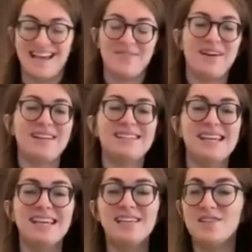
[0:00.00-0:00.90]
I've got
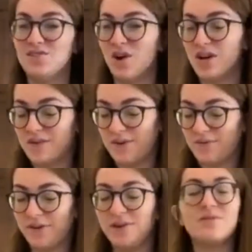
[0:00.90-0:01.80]
a jar of
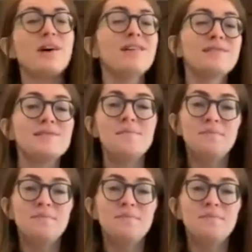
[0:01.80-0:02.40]
Alfredo sauce.